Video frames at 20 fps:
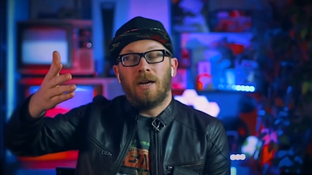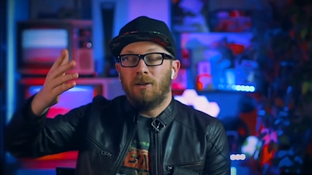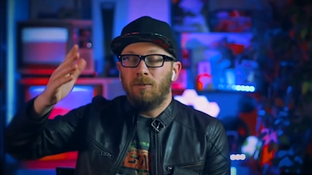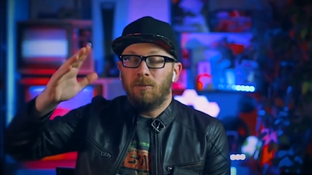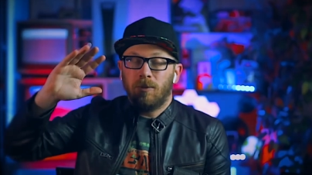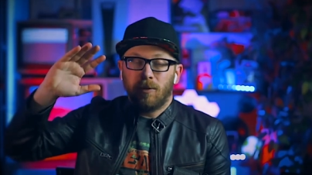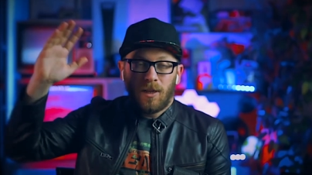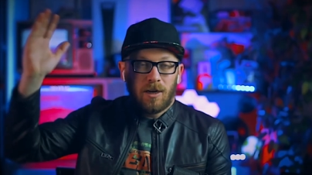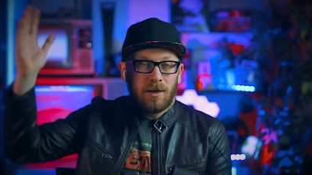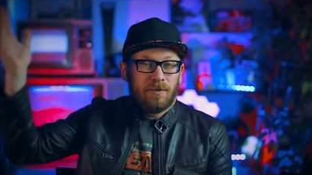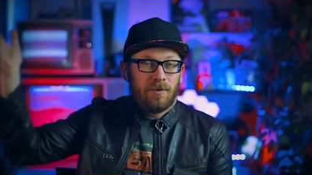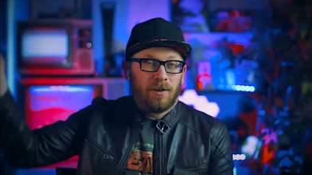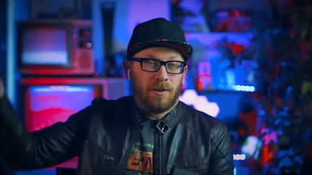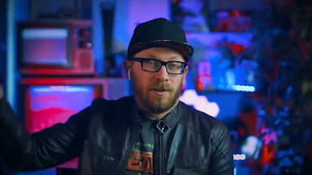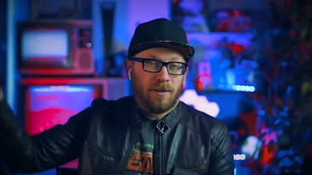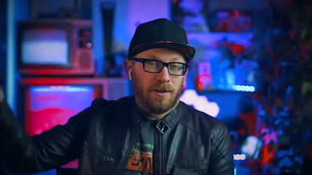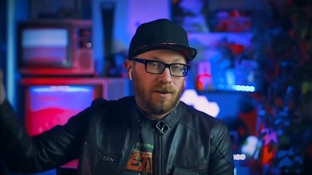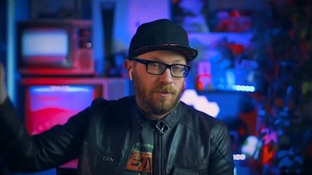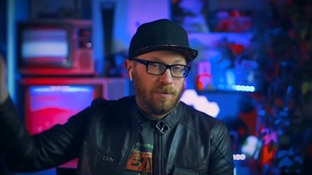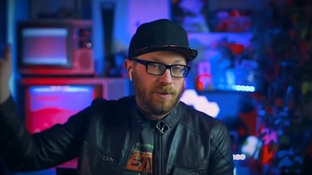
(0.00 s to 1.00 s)
I do a lot of
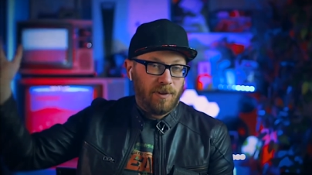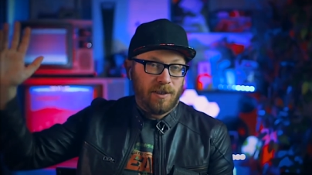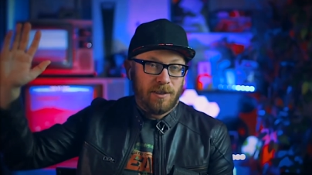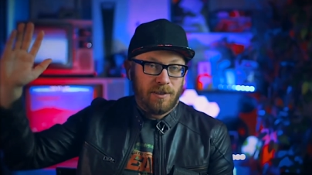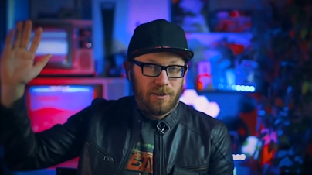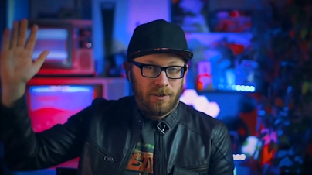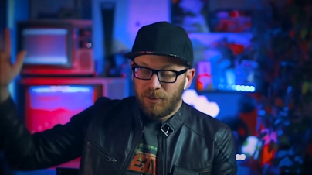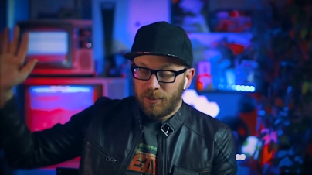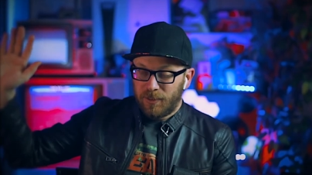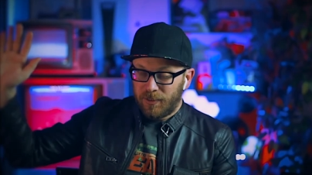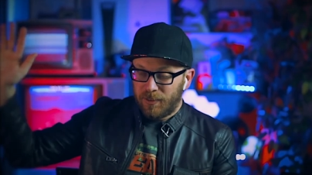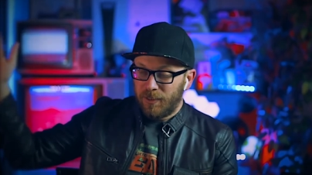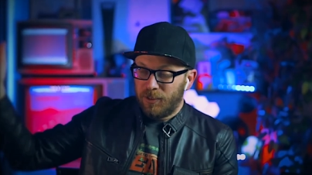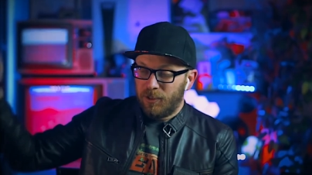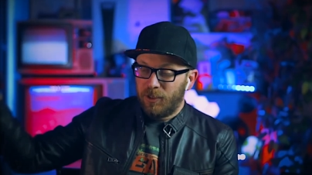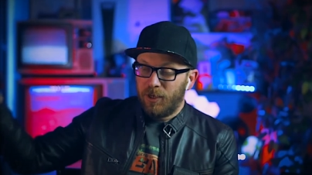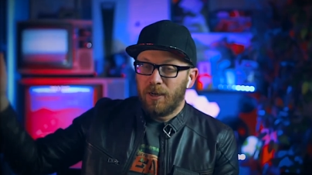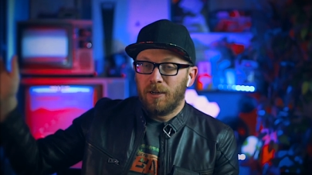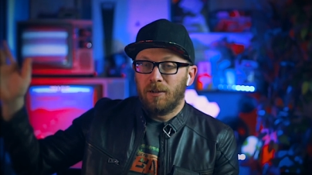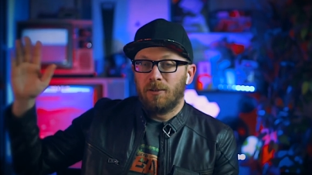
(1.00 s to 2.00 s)
other stuff besides just this
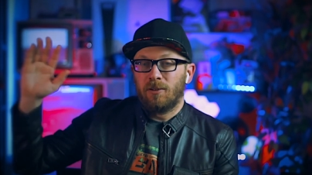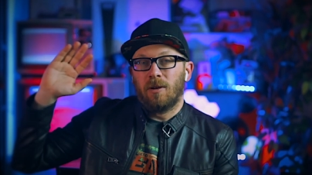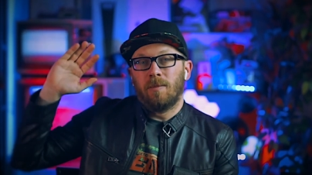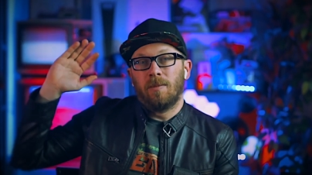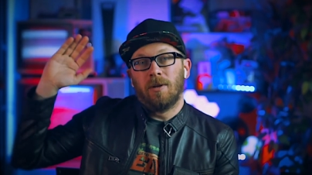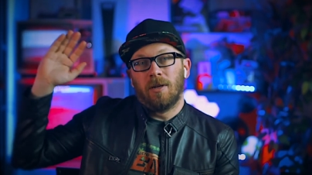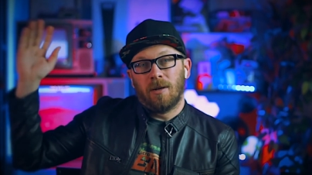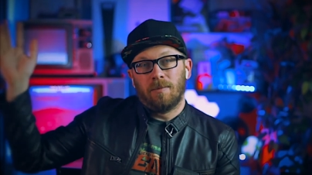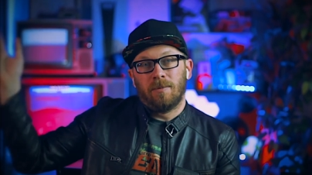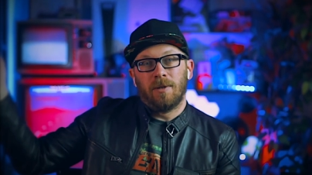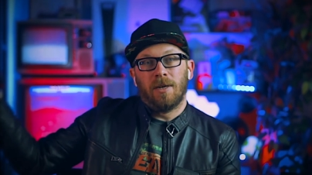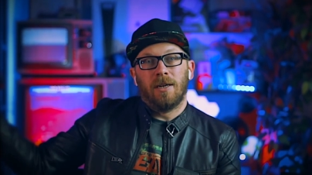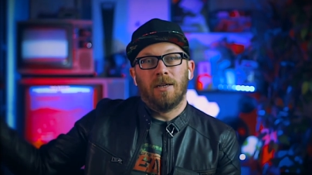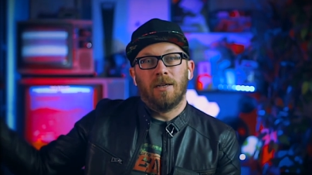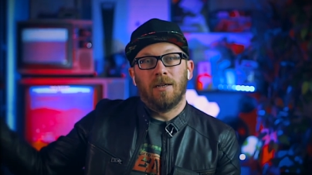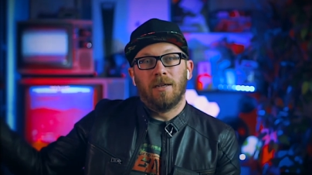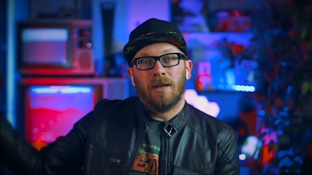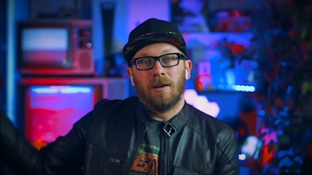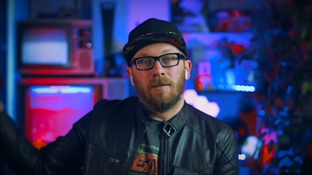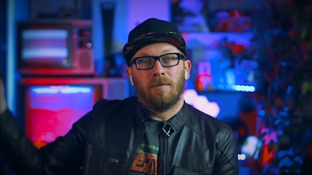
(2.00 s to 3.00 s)
channel, so I've been
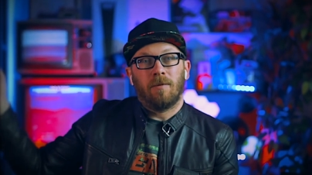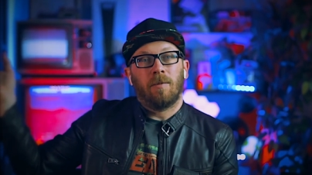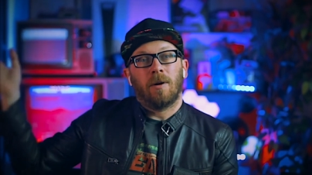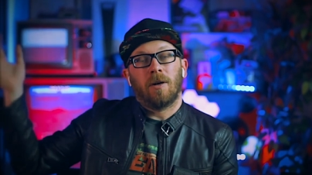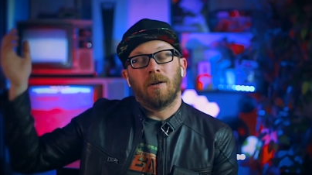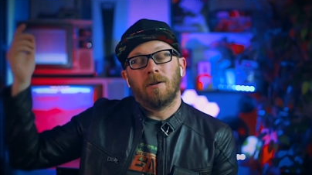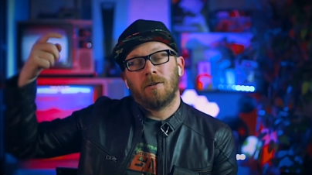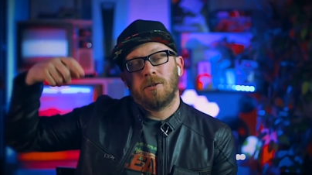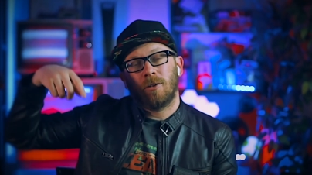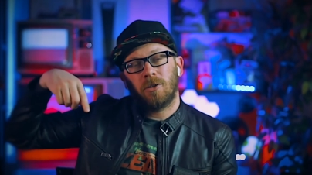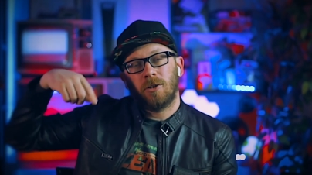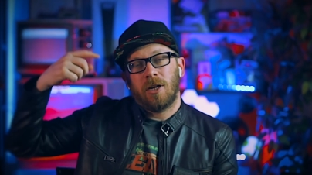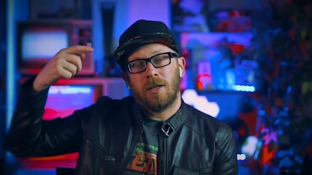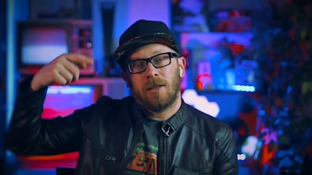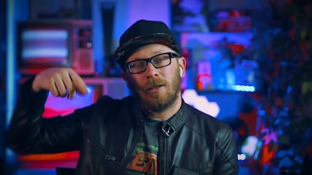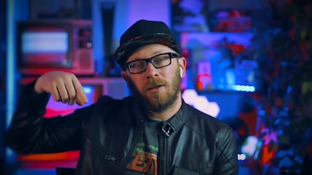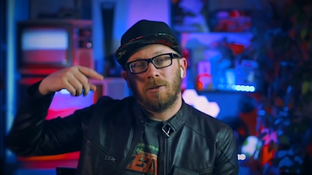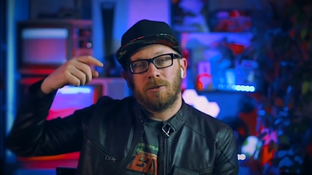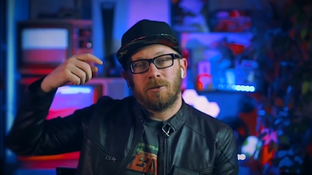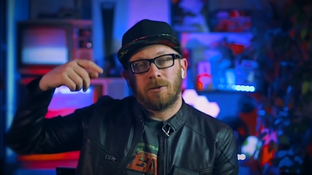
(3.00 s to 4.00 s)
updating everywhere.
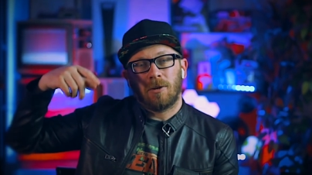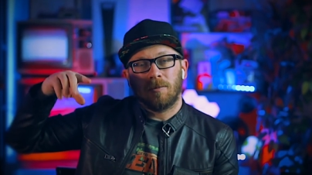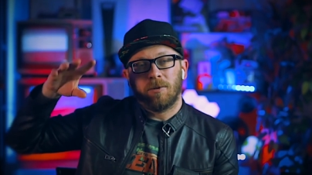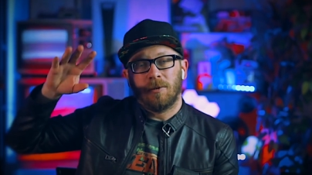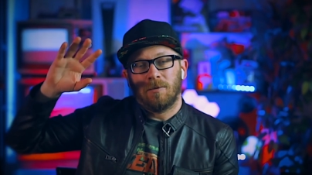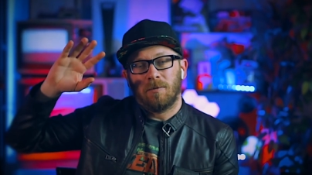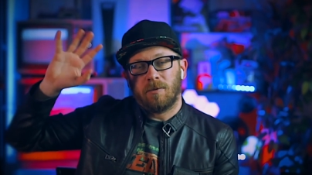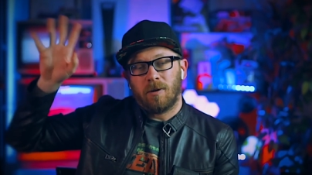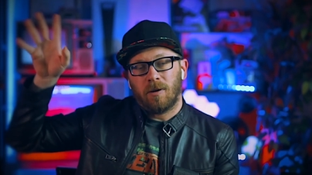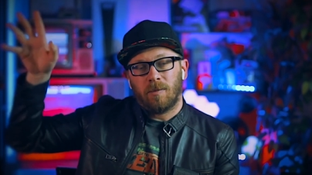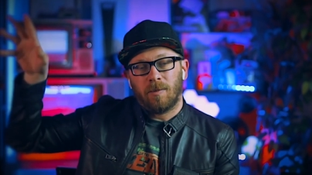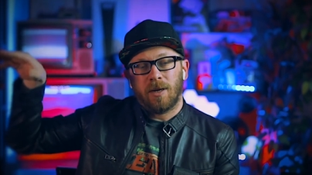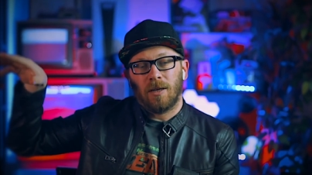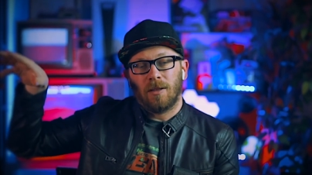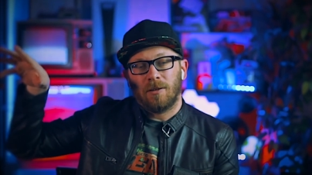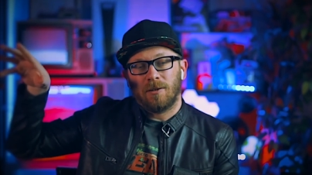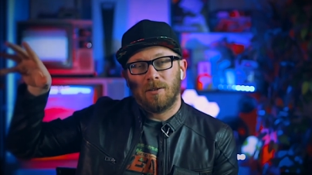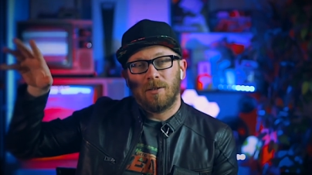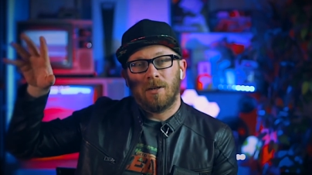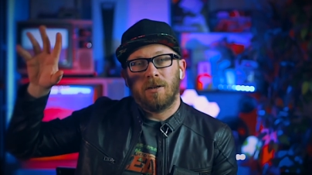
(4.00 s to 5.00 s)
Check the description for all my
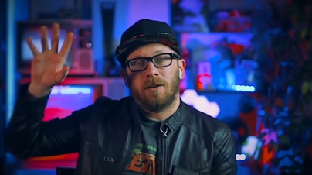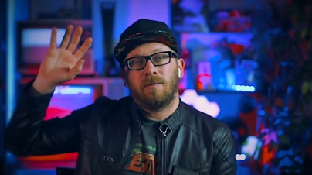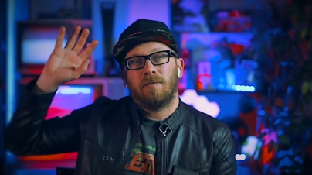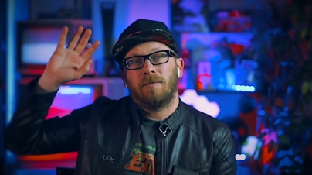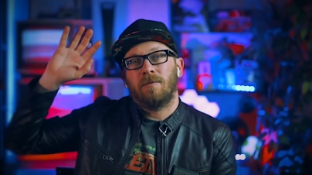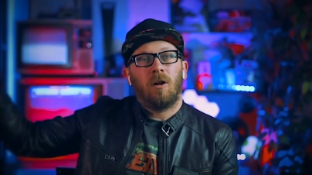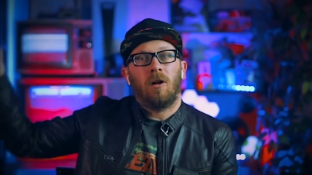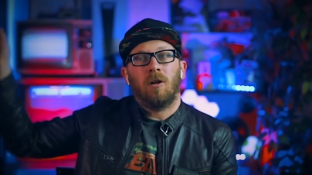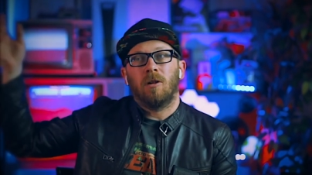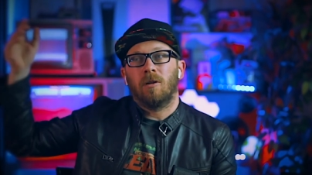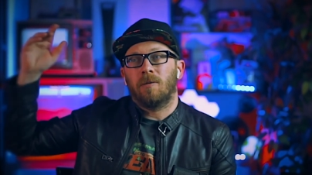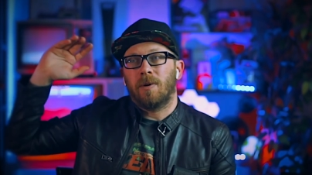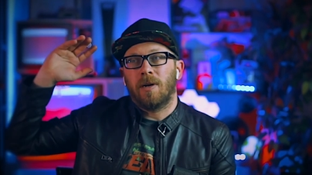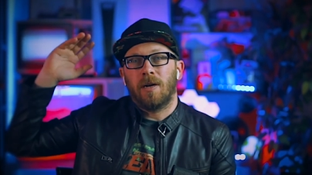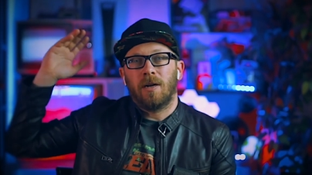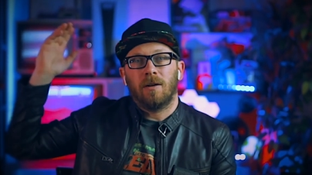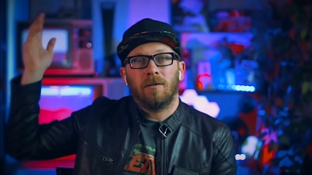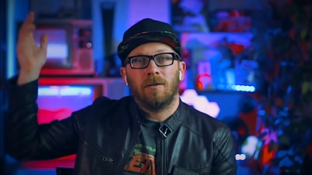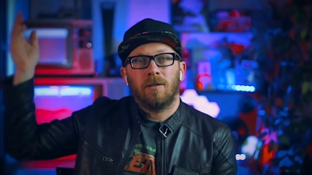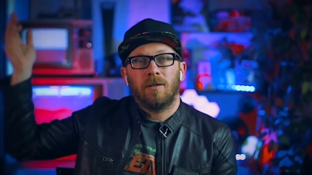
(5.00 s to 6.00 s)
other stuff all
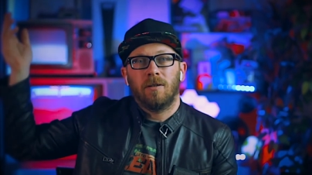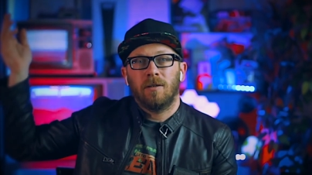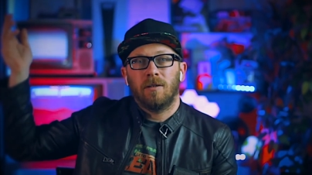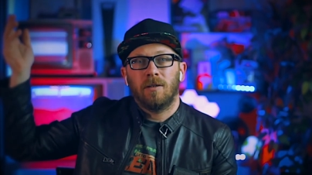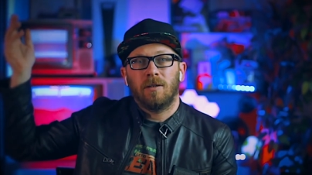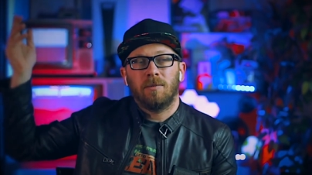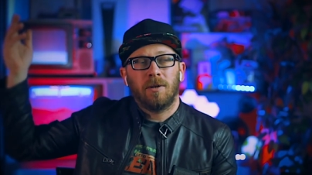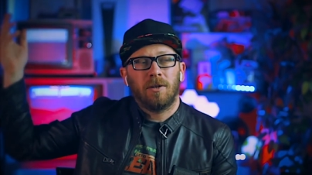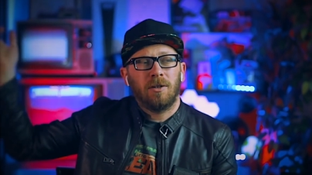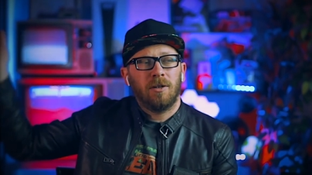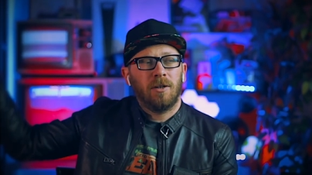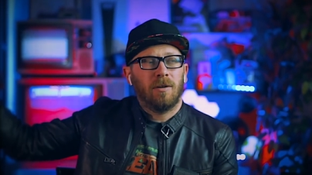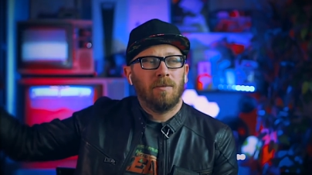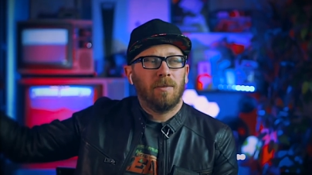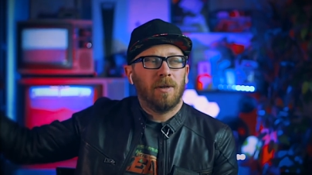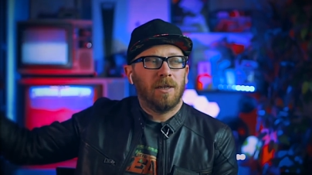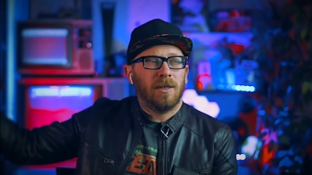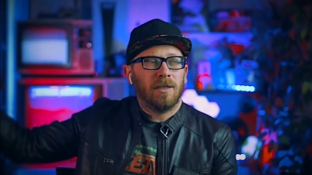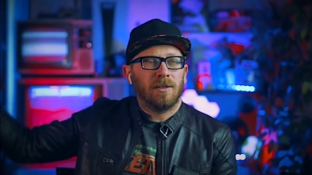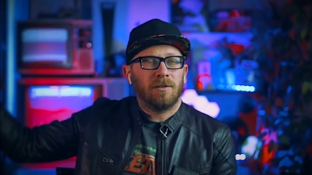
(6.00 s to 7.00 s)
around, especially
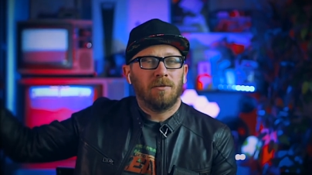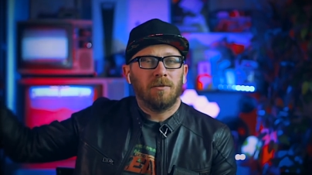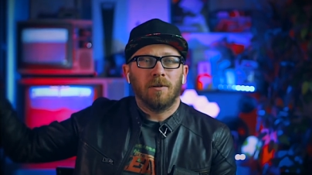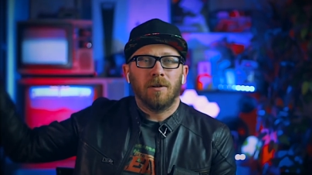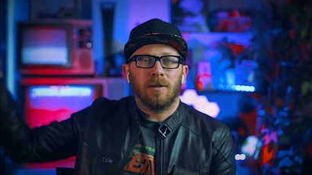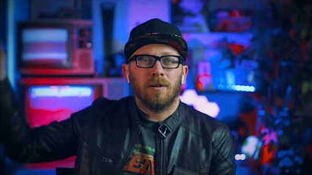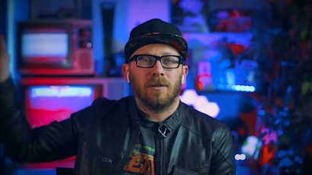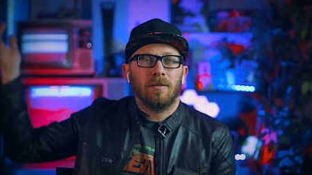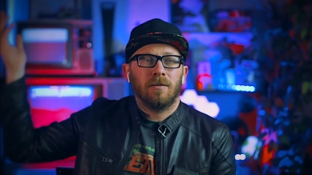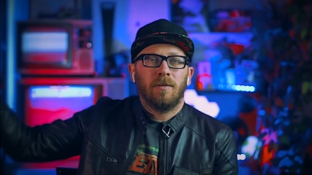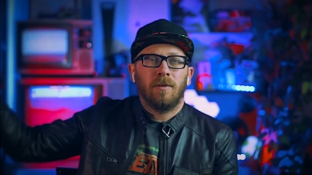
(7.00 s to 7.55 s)
on my Discord.